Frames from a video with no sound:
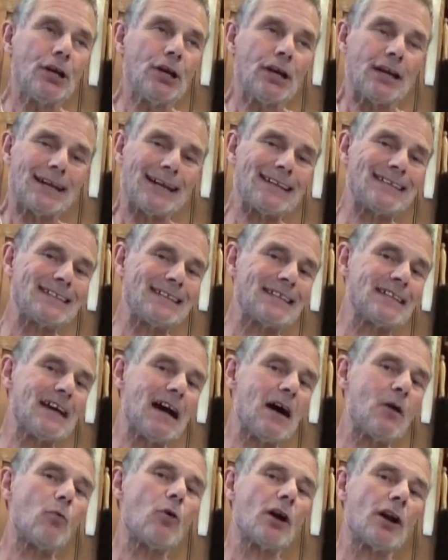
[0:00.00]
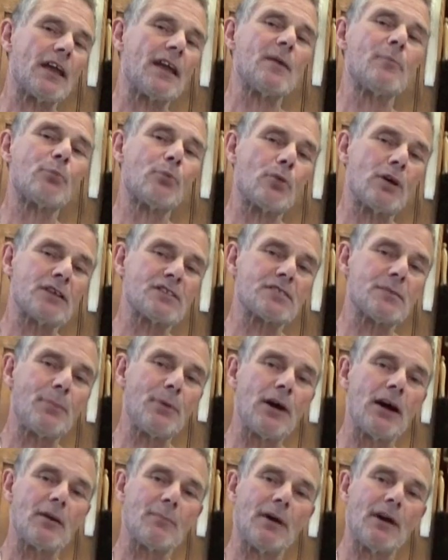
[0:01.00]
and I did not want to impress
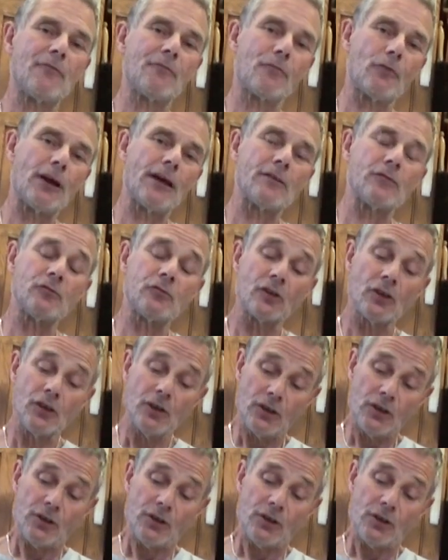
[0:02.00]
upon my friends.